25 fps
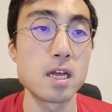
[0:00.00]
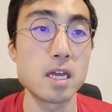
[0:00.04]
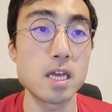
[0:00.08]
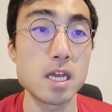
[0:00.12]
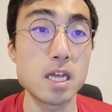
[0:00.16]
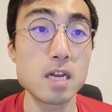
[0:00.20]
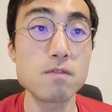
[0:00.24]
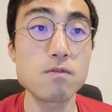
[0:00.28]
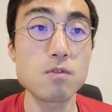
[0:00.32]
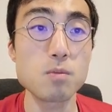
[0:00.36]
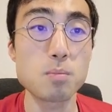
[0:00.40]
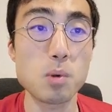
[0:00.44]

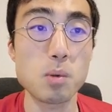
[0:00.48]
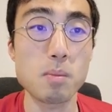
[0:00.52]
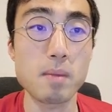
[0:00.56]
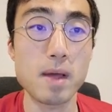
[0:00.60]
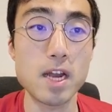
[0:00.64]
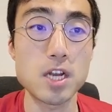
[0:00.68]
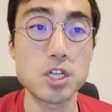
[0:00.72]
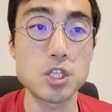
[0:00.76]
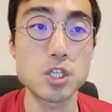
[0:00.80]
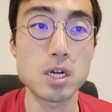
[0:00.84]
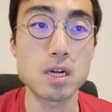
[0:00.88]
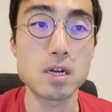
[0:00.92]
In Football
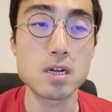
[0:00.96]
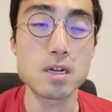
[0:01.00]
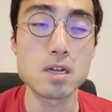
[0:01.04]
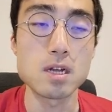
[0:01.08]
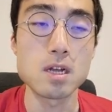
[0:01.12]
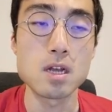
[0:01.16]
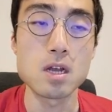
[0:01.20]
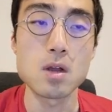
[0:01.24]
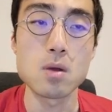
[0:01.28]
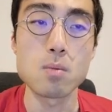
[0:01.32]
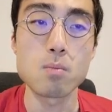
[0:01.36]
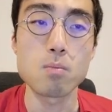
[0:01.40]
Manager,
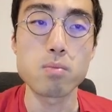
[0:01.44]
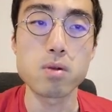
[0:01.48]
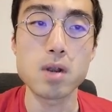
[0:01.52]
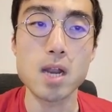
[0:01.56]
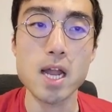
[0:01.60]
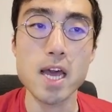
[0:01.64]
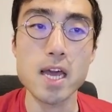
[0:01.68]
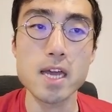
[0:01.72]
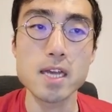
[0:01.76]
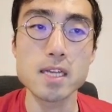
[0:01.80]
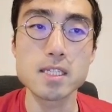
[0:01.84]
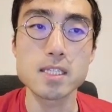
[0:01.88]

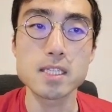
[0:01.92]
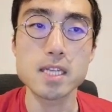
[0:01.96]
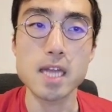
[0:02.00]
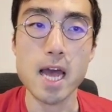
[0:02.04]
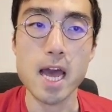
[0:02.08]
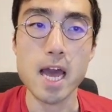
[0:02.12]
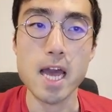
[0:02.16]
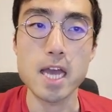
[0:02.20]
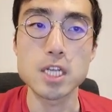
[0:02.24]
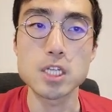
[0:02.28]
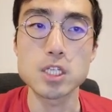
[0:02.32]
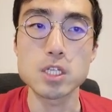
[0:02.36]
players
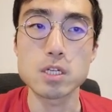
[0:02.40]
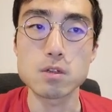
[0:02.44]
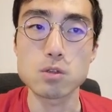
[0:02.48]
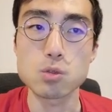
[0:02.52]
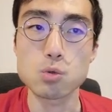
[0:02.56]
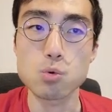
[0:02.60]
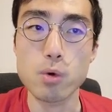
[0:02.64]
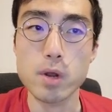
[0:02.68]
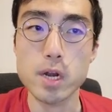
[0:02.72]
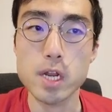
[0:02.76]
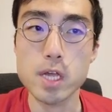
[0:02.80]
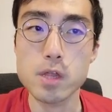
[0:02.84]
aged
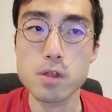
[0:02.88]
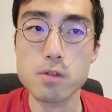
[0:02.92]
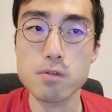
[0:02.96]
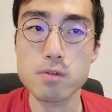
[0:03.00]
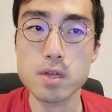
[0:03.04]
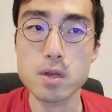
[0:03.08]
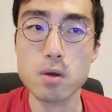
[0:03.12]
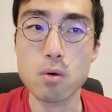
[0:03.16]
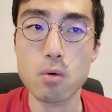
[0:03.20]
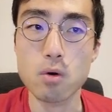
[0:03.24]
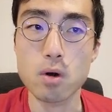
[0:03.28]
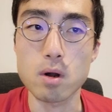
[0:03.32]

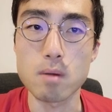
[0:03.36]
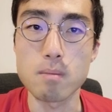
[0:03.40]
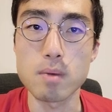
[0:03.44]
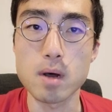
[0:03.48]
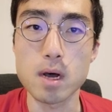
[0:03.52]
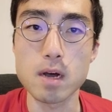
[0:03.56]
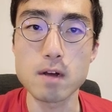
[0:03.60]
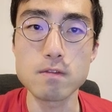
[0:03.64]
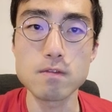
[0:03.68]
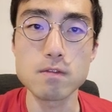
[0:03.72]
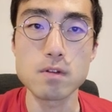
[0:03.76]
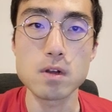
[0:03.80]
23 or
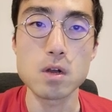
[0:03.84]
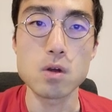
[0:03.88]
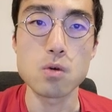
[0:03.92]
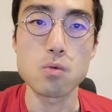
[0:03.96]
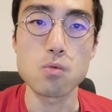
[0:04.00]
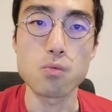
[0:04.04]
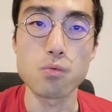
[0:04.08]
above